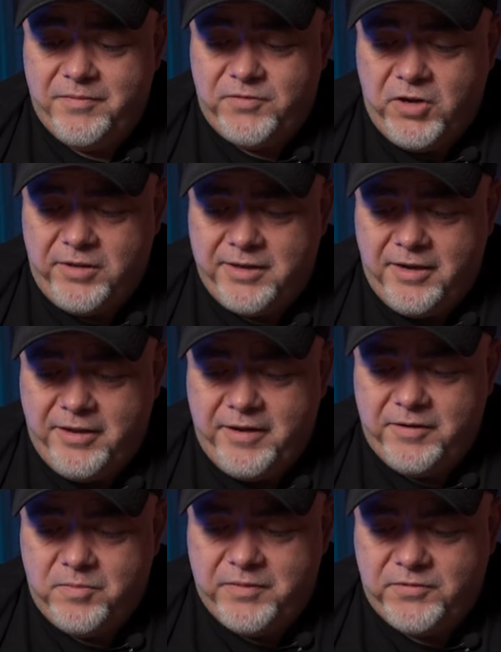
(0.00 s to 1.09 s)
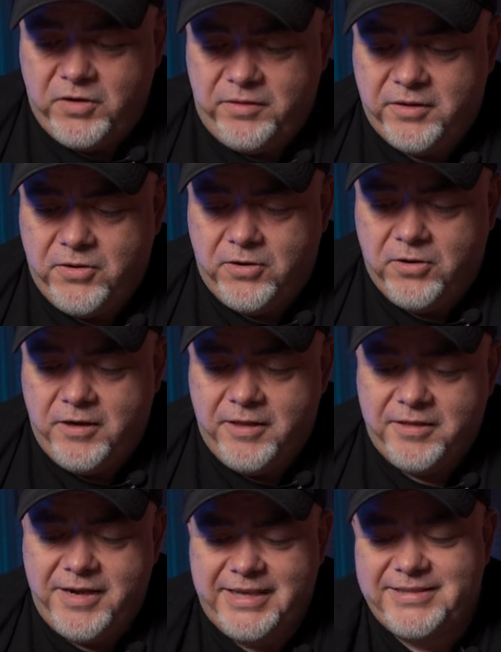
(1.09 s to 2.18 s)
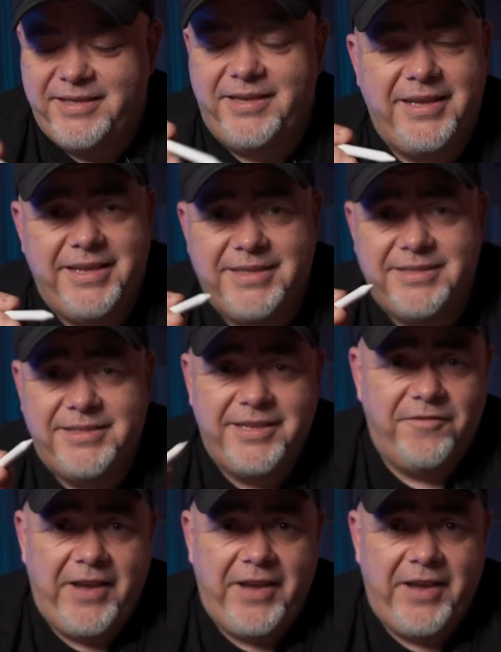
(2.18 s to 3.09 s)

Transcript: We've done the light, we've done the color. The next thing is the